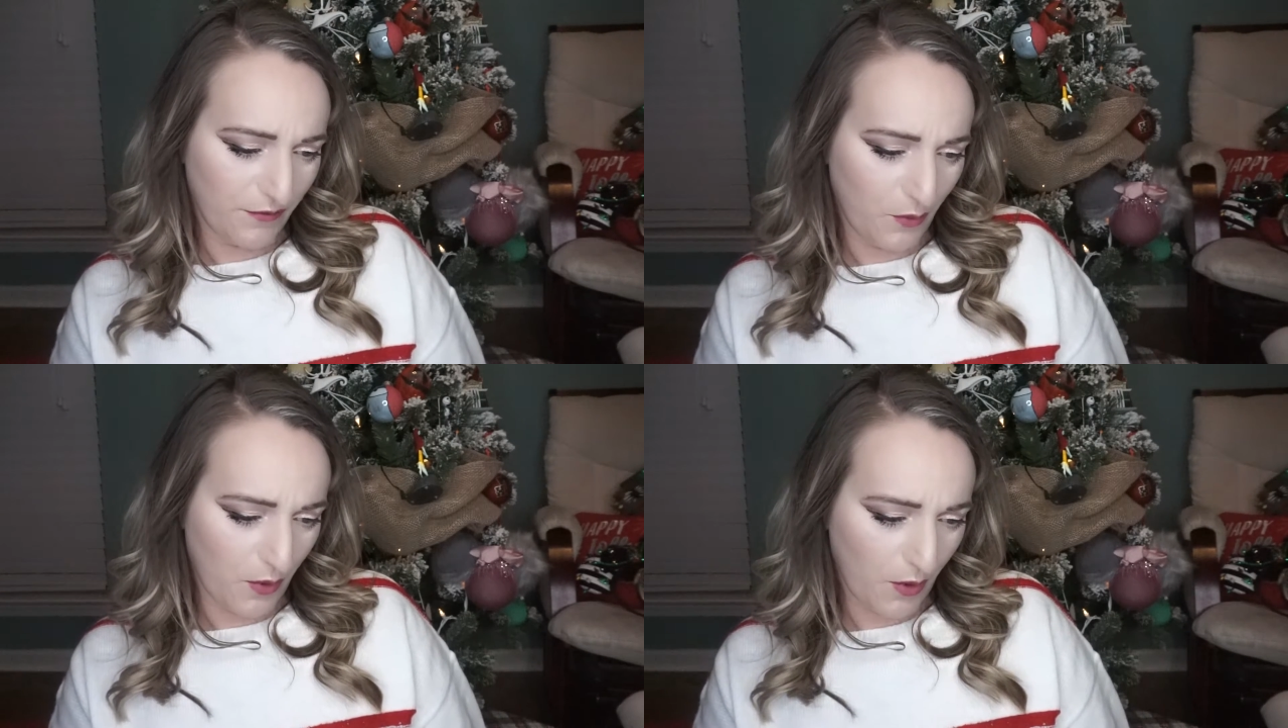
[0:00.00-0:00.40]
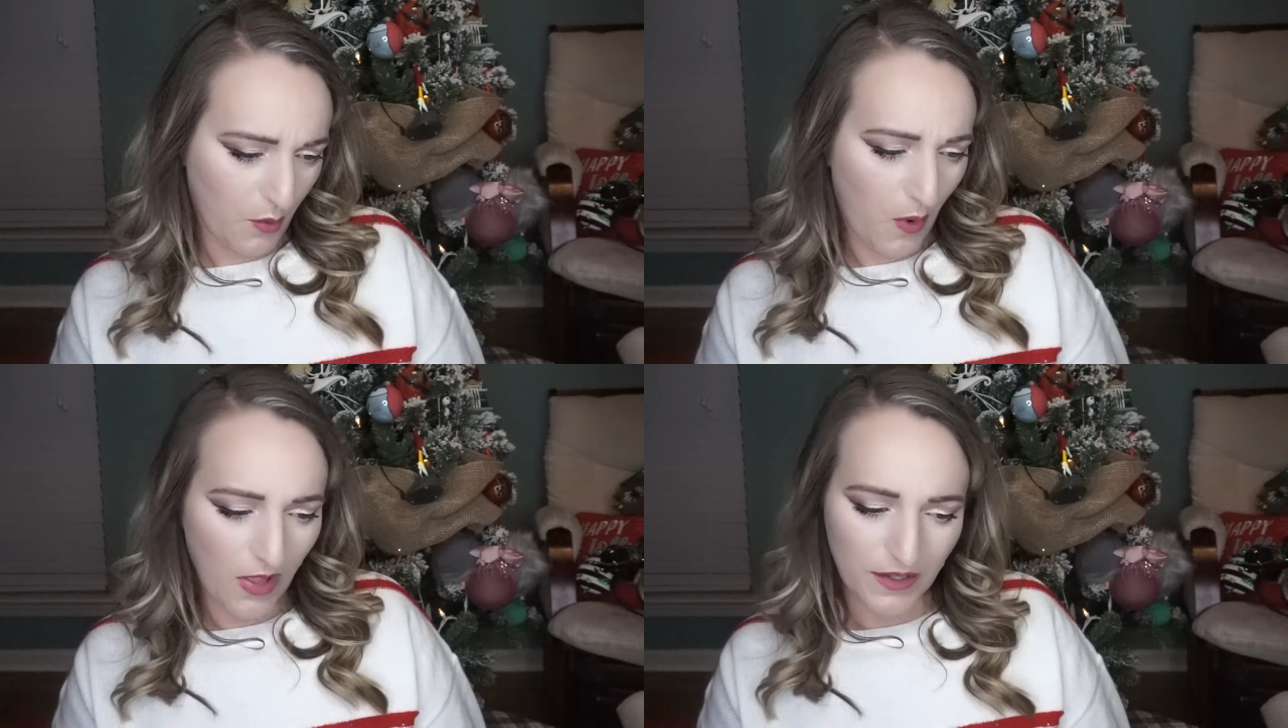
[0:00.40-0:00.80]
for
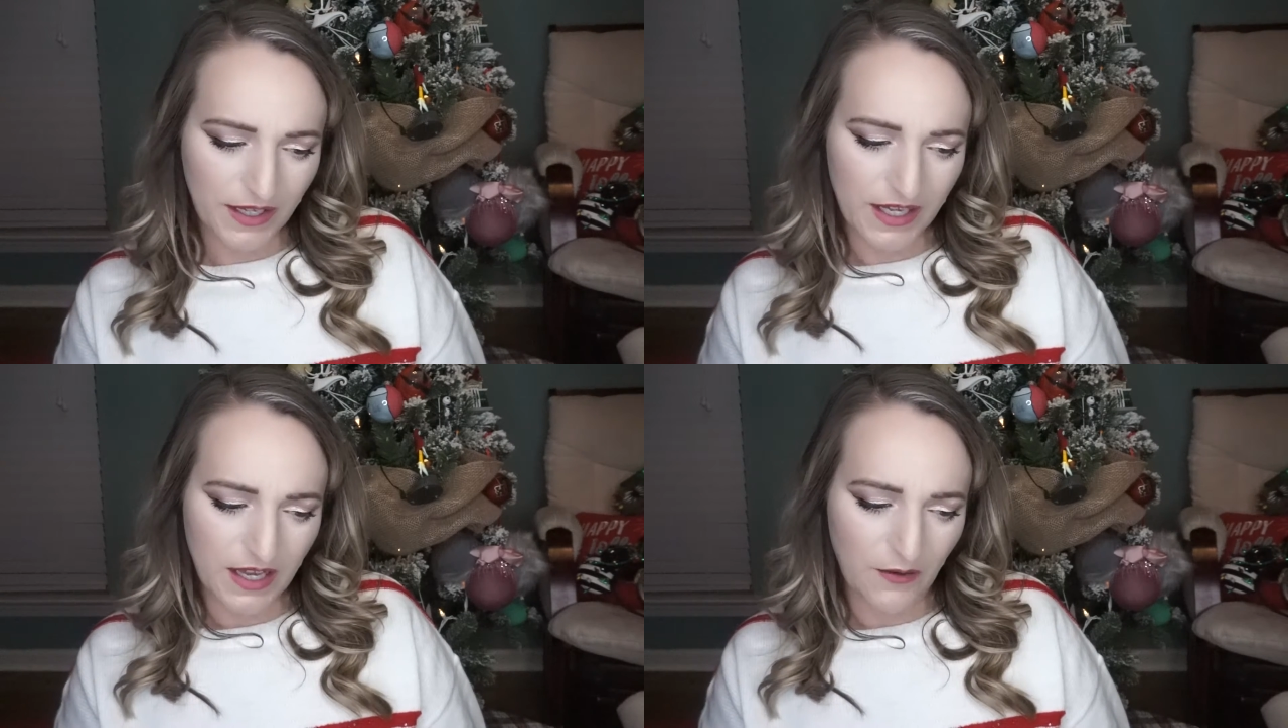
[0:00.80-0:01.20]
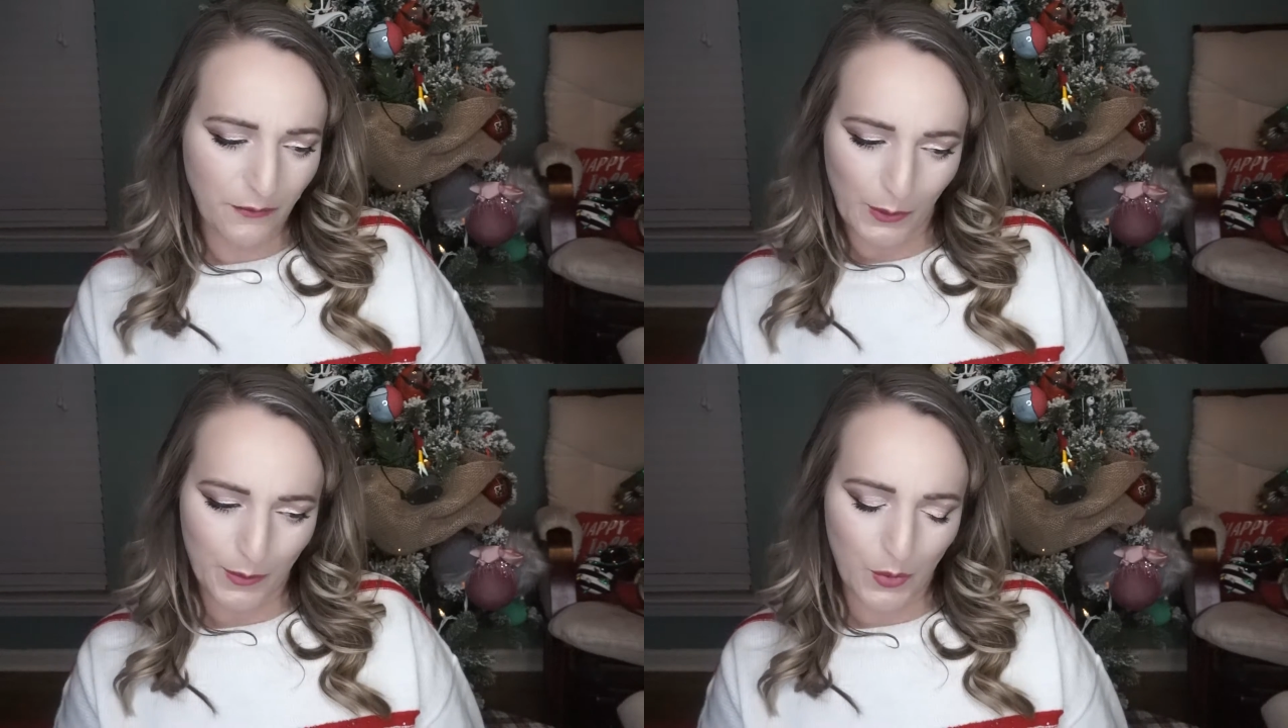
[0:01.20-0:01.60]
quality,
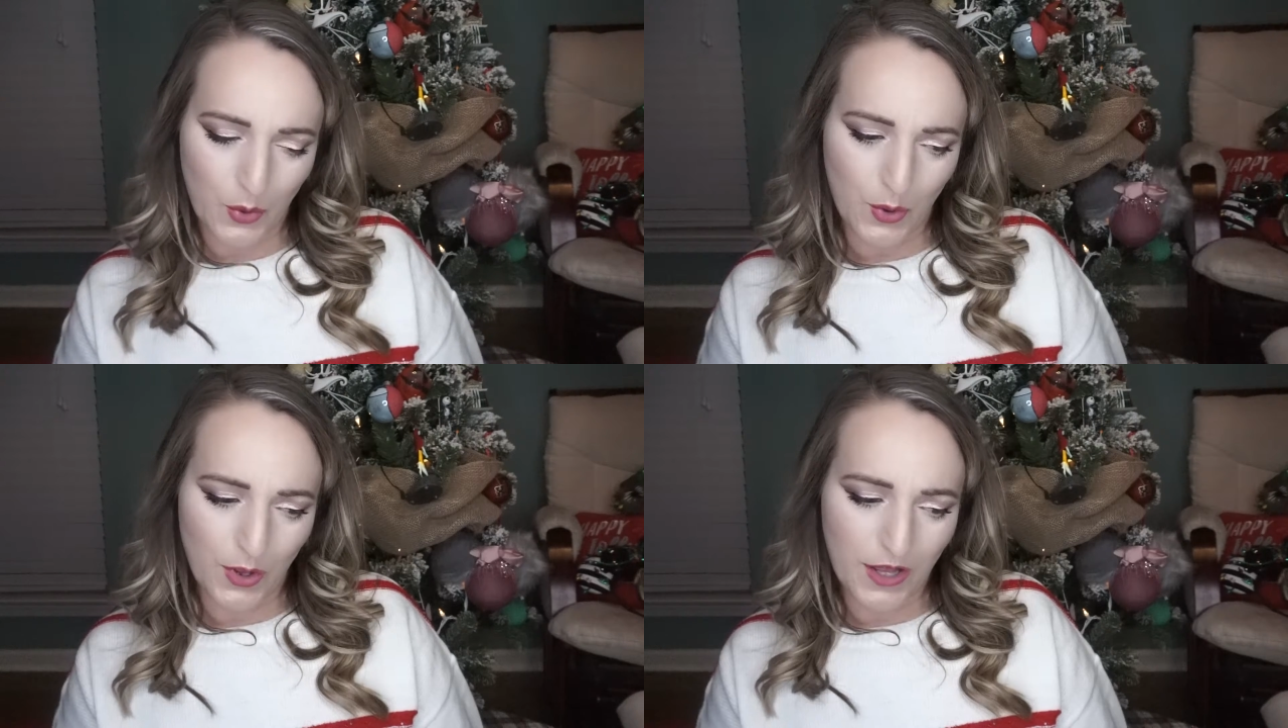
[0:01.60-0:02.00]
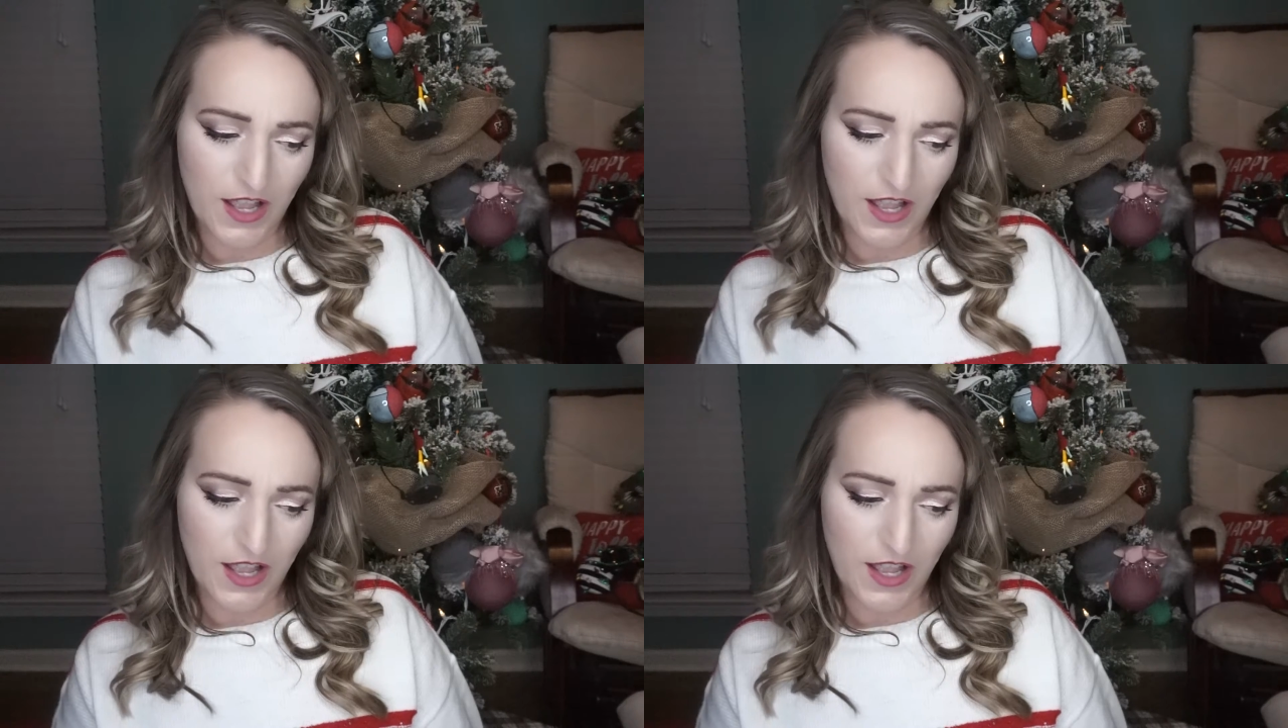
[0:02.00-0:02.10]
affordable,